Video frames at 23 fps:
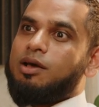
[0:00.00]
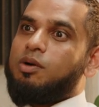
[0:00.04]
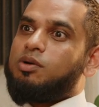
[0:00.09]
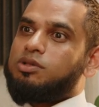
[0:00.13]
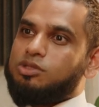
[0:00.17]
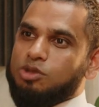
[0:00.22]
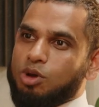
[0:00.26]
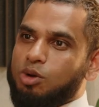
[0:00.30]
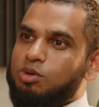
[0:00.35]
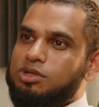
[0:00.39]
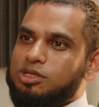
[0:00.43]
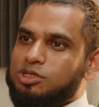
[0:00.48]
that
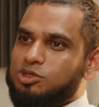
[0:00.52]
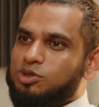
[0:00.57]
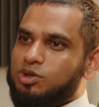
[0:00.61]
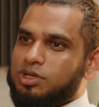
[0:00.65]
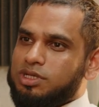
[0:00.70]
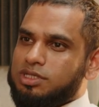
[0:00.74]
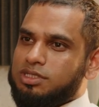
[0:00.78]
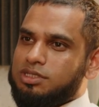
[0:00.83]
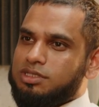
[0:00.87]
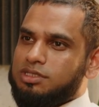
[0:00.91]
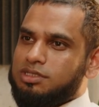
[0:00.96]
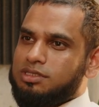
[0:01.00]
was the only
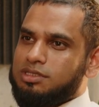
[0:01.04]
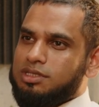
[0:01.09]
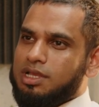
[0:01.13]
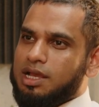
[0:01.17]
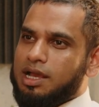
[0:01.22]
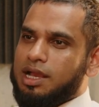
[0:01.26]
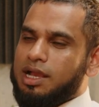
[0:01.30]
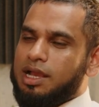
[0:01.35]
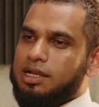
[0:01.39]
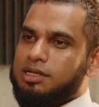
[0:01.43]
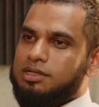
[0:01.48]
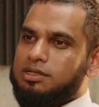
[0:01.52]
choice that
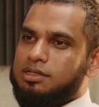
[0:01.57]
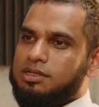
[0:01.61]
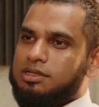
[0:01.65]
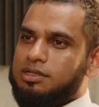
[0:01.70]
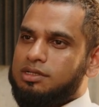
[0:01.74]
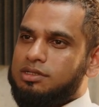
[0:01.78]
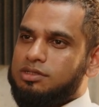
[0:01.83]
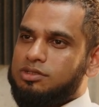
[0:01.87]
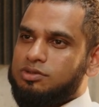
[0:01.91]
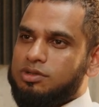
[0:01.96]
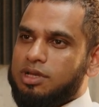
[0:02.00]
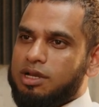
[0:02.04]
I had
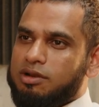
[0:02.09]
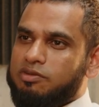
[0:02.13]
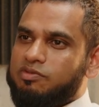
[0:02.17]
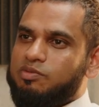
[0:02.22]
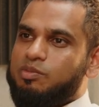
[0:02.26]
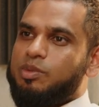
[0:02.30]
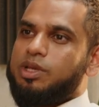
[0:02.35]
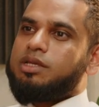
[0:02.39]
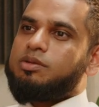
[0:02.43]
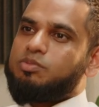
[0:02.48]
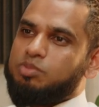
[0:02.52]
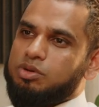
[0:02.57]
to kind of
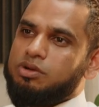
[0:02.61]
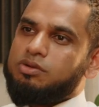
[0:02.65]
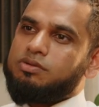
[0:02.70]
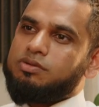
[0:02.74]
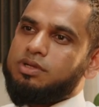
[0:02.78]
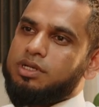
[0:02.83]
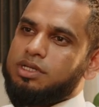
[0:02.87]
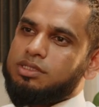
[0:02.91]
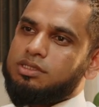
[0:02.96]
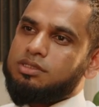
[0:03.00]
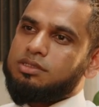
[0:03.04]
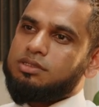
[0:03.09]
make
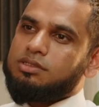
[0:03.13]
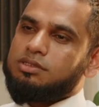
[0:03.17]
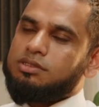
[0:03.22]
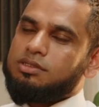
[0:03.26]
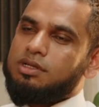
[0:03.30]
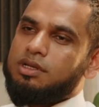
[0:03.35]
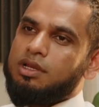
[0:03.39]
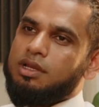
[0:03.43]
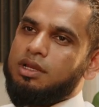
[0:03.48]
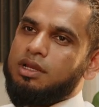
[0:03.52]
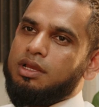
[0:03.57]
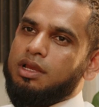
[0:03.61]
progress.
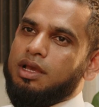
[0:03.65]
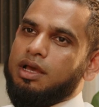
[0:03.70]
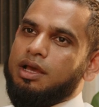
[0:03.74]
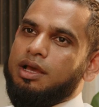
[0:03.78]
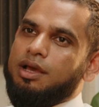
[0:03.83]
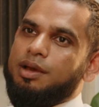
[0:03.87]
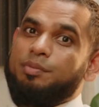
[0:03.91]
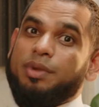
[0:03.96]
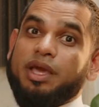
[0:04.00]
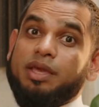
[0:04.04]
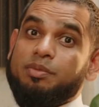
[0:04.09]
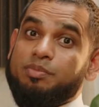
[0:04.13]

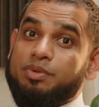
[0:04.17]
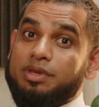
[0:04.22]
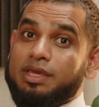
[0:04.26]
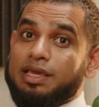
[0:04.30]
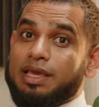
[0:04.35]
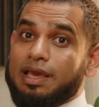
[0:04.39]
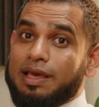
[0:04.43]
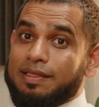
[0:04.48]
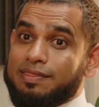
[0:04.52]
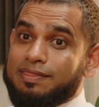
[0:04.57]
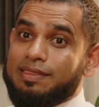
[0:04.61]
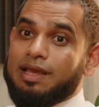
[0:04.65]
Uh,
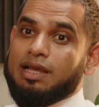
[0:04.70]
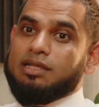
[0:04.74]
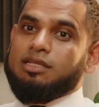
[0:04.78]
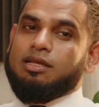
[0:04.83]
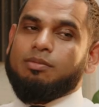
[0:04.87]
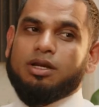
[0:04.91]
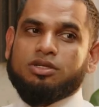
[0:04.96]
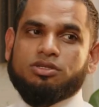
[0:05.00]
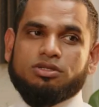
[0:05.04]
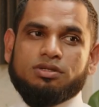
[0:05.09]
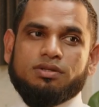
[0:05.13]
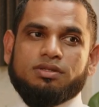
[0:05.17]
maybe at that
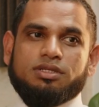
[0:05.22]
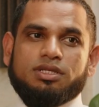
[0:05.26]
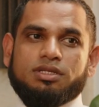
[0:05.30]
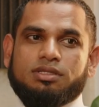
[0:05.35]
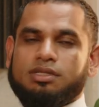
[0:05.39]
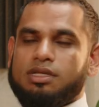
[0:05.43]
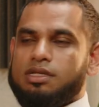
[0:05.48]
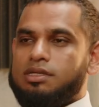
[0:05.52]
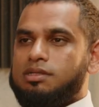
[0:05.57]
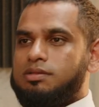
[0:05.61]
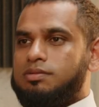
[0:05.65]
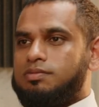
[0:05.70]
time I should have
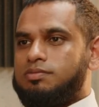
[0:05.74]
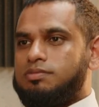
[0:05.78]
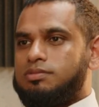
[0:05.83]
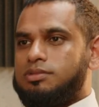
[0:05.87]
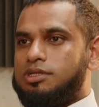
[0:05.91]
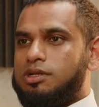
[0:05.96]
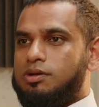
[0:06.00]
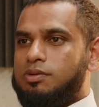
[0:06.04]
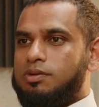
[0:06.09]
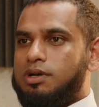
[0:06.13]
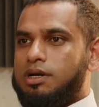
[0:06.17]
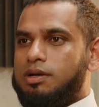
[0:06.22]
just said,
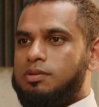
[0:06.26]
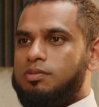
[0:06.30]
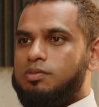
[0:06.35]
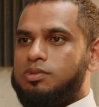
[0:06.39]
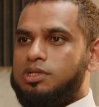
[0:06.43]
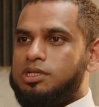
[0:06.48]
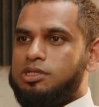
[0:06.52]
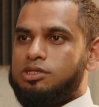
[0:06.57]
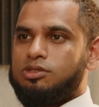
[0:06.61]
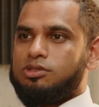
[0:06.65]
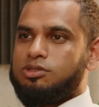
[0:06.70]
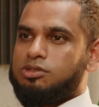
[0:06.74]
you know what,
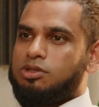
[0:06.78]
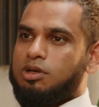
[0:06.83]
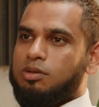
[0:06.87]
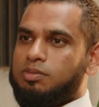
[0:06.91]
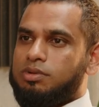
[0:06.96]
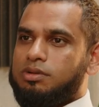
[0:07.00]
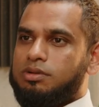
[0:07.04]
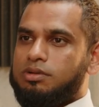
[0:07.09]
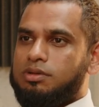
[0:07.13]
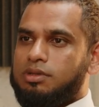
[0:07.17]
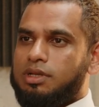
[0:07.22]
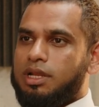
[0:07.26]
we need to
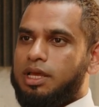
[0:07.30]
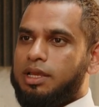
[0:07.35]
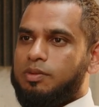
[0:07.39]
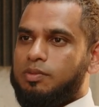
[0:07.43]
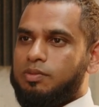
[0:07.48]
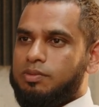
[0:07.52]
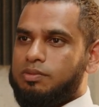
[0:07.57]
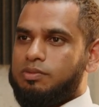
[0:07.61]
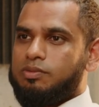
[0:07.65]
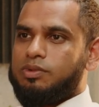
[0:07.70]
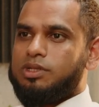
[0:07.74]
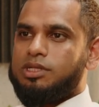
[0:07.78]
stop. Like
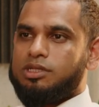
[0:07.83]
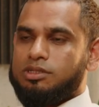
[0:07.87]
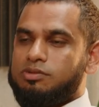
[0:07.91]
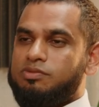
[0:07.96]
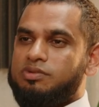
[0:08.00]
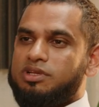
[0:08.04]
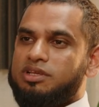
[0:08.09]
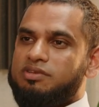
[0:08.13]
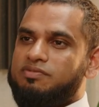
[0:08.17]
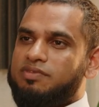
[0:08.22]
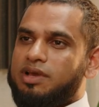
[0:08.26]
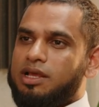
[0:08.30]
we need to
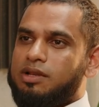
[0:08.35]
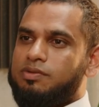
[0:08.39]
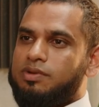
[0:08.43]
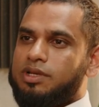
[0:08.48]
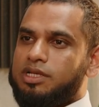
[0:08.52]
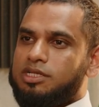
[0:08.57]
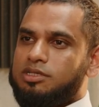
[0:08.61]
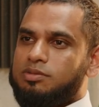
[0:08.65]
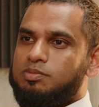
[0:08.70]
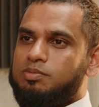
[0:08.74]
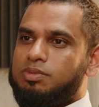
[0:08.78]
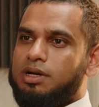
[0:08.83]

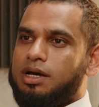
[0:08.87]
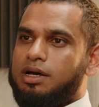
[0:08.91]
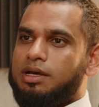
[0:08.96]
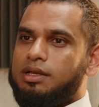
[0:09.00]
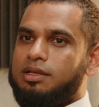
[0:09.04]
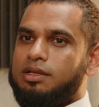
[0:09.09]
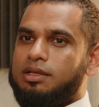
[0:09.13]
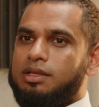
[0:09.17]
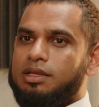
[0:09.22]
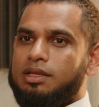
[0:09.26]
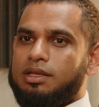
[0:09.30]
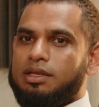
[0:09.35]
reevaluate.
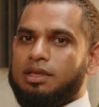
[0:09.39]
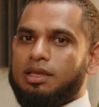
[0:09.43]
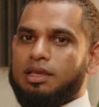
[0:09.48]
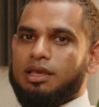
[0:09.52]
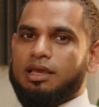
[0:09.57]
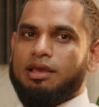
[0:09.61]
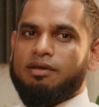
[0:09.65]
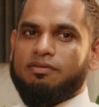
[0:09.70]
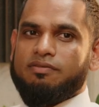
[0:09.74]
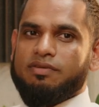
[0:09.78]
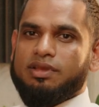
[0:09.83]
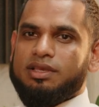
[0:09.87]
But
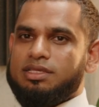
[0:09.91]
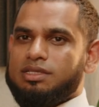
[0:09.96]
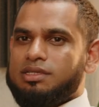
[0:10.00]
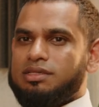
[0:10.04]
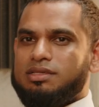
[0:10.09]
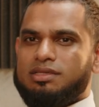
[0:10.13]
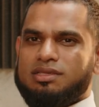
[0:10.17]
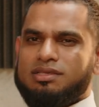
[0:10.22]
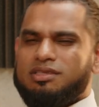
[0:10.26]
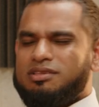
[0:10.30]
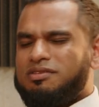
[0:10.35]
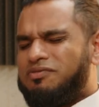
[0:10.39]
uh,
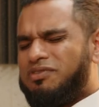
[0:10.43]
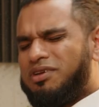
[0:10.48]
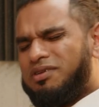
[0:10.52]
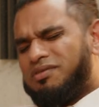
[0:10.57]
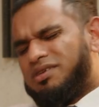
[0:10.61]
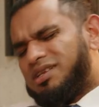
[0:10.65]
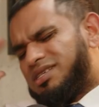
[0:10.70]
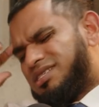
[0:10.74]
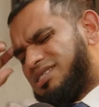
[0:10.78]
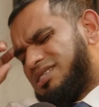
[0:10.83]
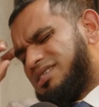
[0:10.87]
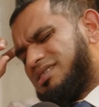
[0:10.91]
it's, it's a
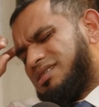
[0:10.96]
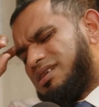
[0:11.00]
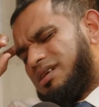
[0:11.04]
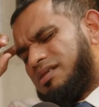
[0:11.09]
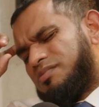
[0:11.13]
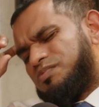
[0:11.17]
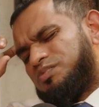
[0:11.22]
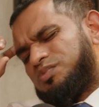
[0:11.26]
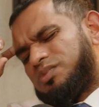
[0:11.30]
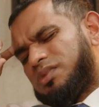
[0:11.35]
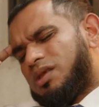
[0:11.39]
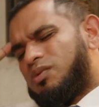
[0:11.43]
very
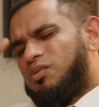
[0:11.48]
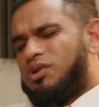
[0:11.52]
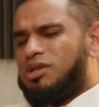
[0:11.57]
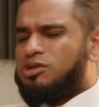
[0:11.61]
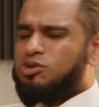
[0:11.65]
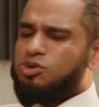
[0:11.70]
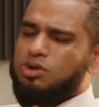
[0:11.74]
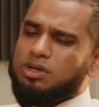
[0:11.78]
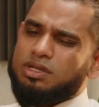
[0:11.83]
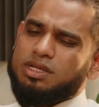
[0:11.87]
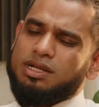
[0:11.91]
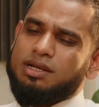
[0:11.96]
we'll
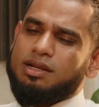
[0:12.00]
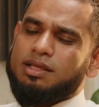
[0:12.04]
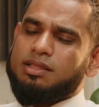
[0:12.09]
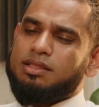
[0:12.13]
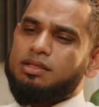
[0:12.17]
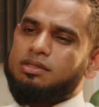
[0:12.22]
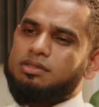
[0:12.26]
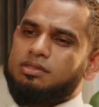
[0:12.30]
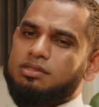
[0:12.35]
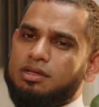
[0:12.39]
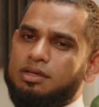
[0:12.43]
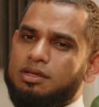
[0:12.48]
talk in
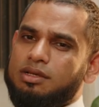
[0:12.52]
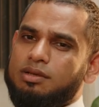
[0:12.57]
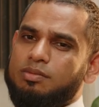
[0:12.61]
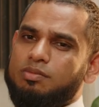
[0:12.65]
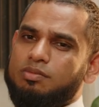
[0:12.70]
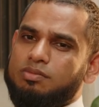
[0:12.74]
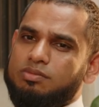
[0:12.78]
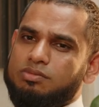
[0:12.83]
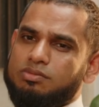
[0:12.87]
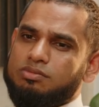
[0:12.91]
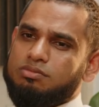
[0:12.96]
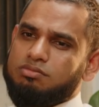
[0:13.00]
another
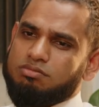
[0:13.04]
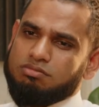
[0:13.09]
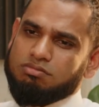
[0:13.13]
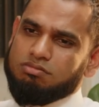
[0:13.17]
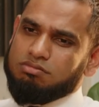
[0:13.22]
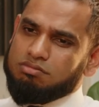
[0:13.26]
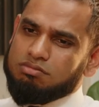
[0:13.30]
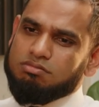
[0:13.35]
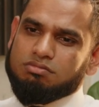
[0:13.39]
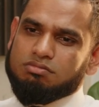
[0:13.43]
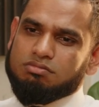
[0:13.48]
um,